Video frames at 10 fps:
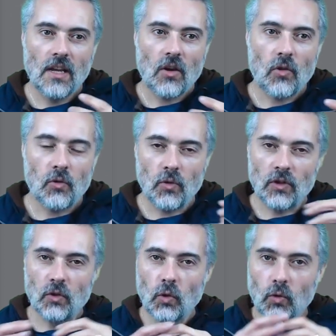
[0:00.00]
through a
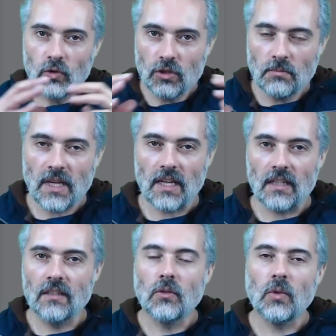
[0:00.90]
known
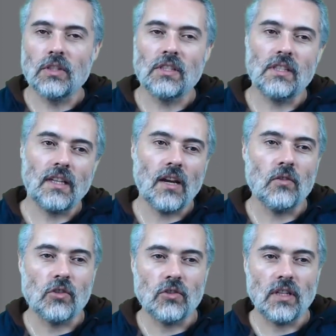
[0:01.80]
domain, which is the
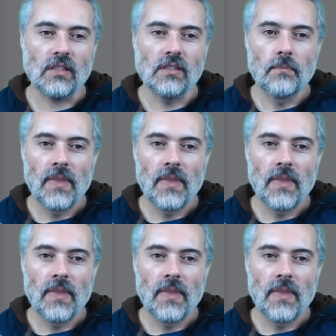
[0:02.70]
counterstrings.